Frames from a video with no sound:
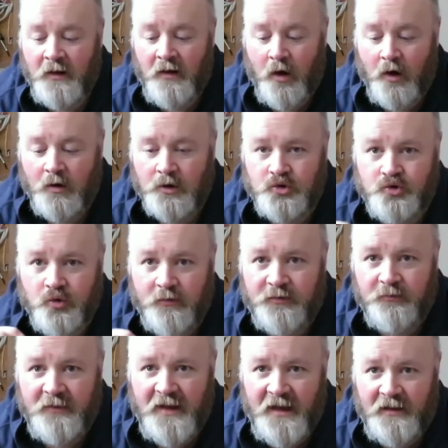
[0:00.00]
are a true
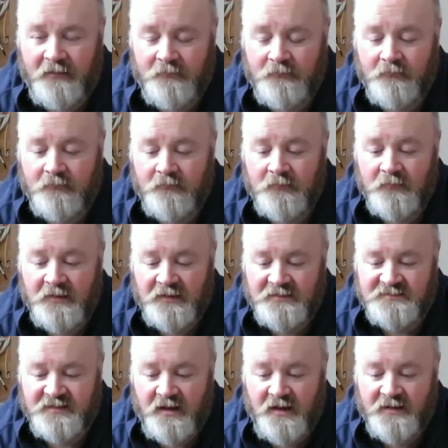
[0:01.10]
3/8
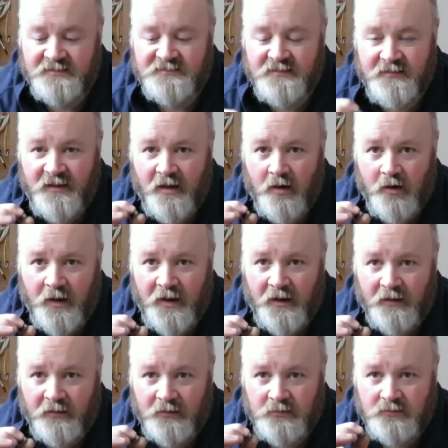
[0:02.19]
in size. They are
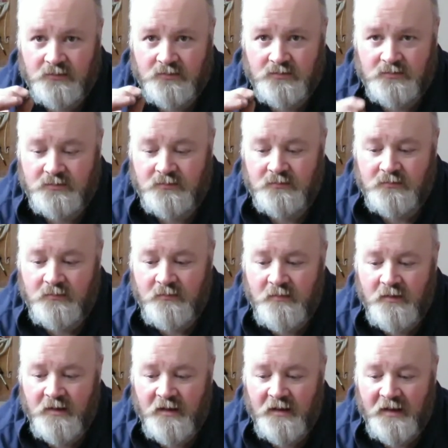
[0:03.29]
a
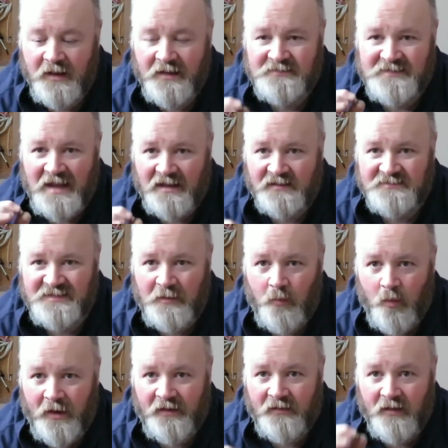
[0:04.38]
exact
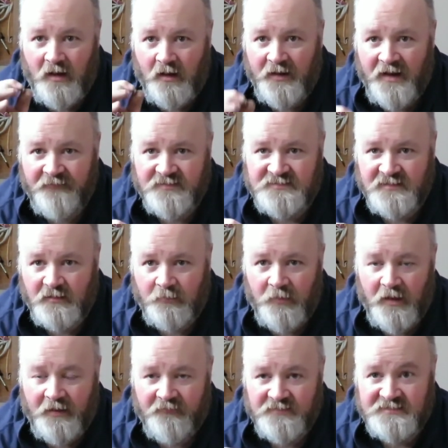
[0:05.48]
same weight on every
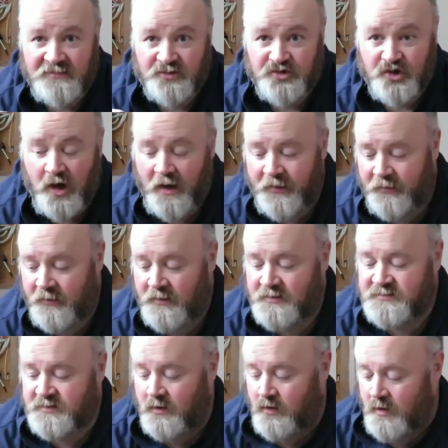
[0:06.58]
single shot.
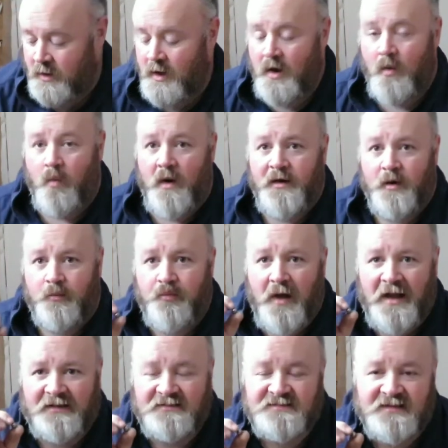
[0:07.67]
So when you're
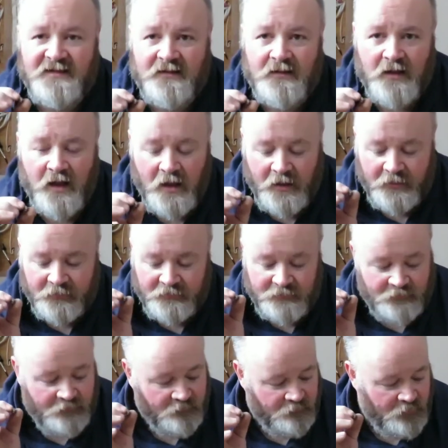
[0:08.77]
practicing,
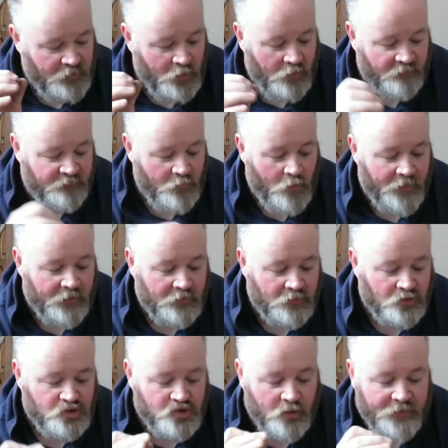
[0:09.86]
you know, if you want to
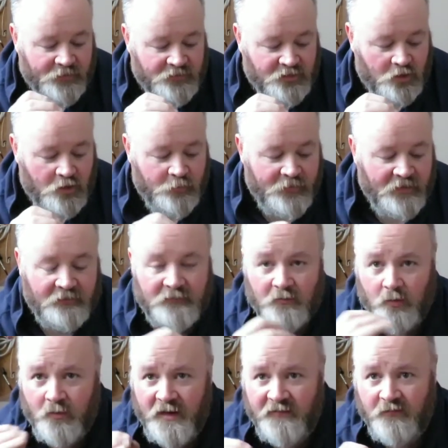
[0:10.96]
join a tournament
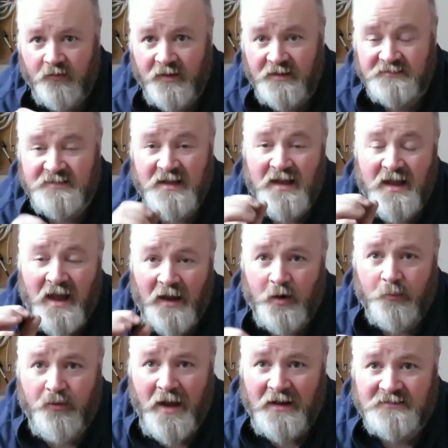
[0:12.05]
or whatever it is, and
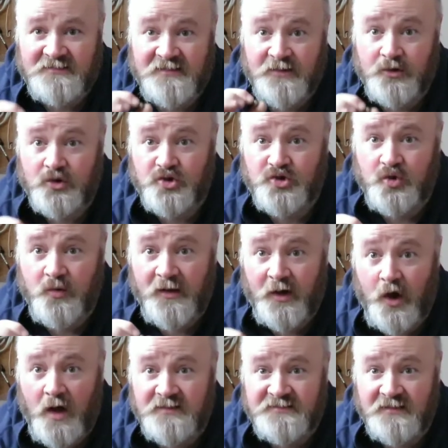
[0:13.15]
you're practicing and you're shooting
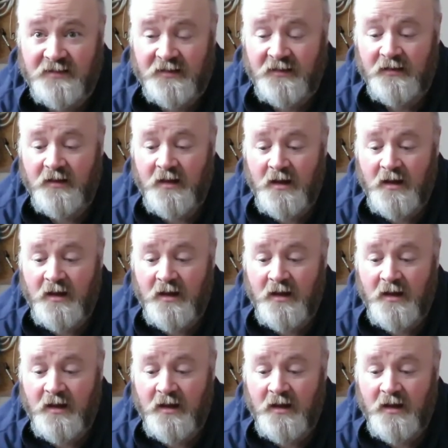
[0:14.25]
constantly,